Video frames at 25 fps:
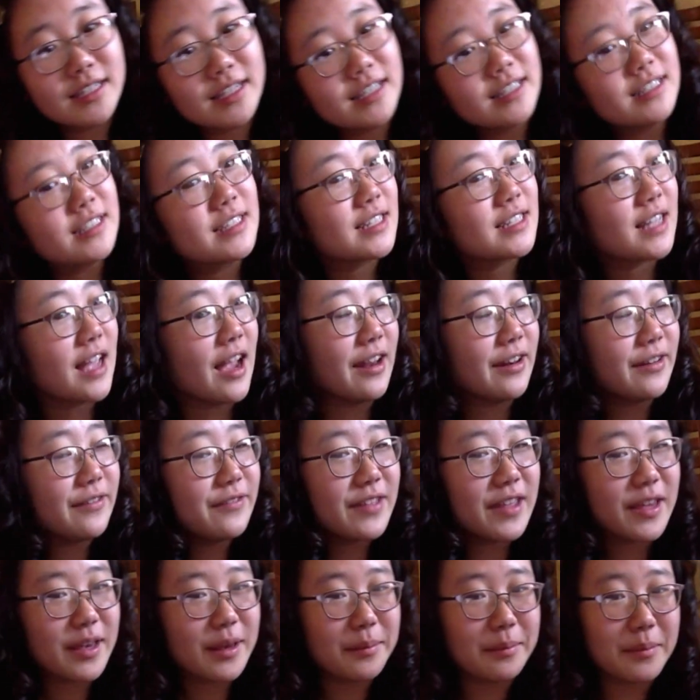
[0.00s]
It's kind of
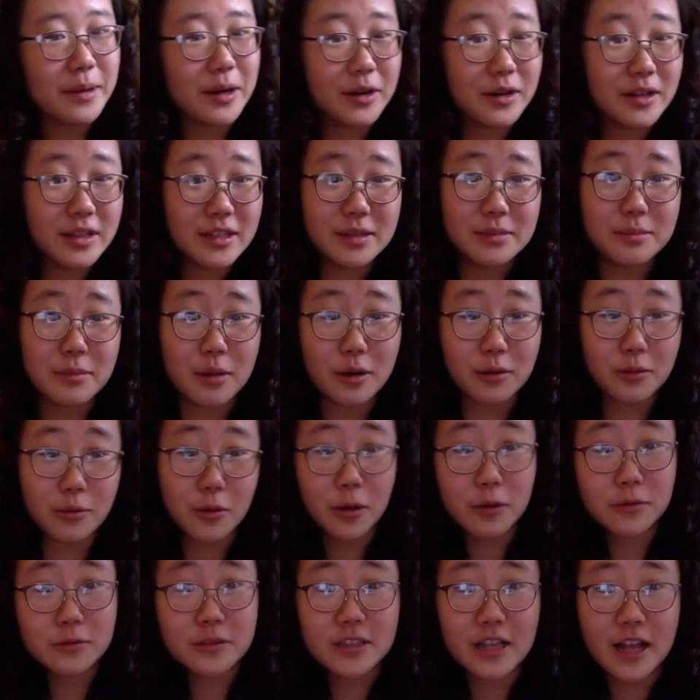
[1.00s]
like a Marilyn
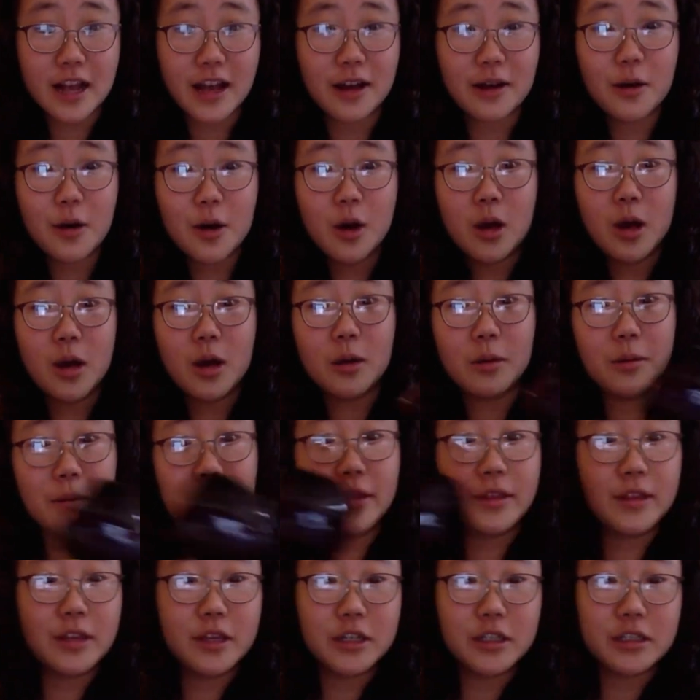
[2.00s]
Monroe style
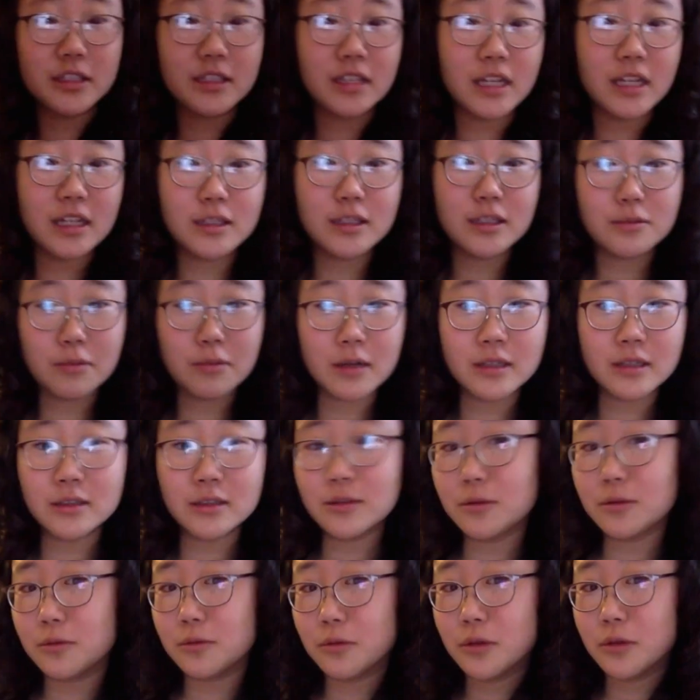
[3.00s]
with just this one
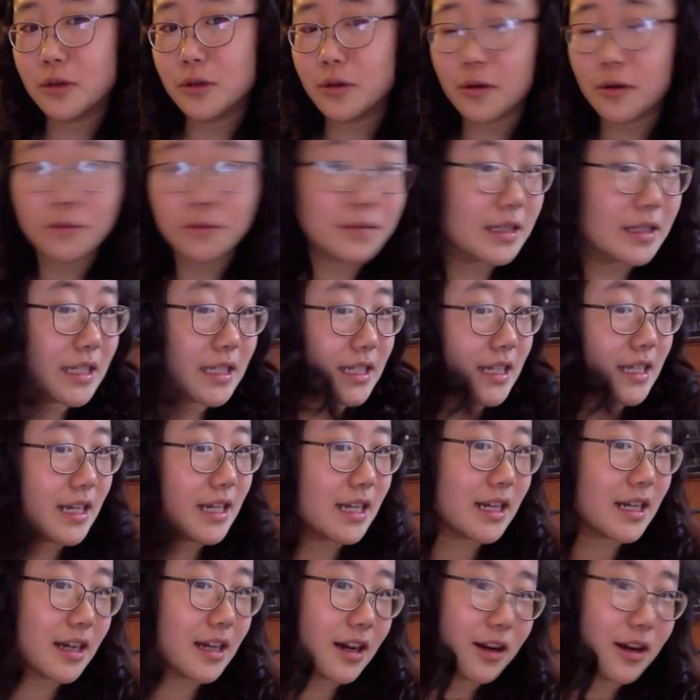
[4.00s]
tool. You don't really
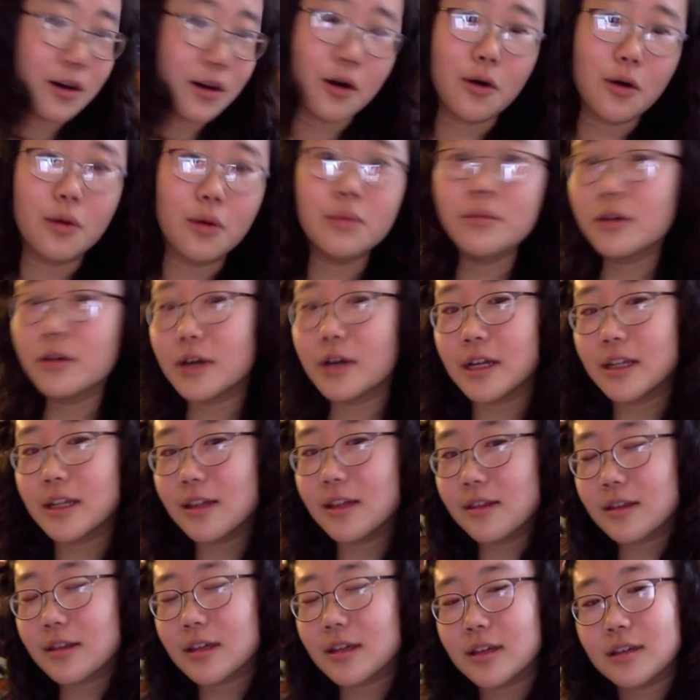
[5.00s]
need a comb or
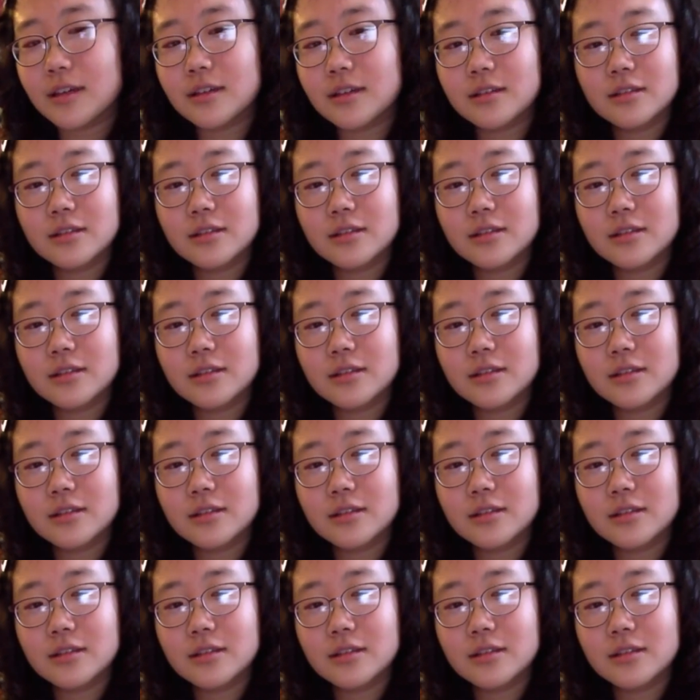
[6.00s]
anything.